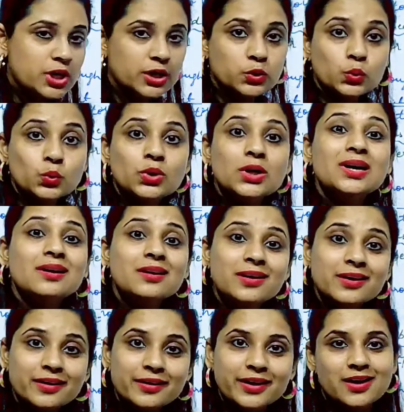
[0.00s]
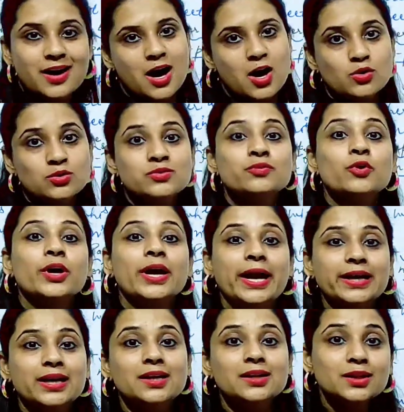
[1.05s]
check to the clearing house for
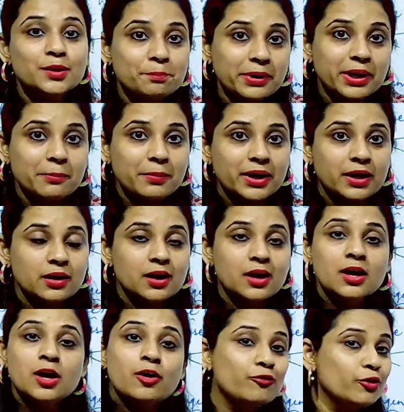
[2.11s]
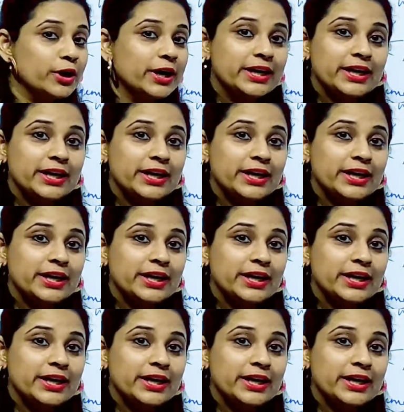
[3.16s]
getting the payment. For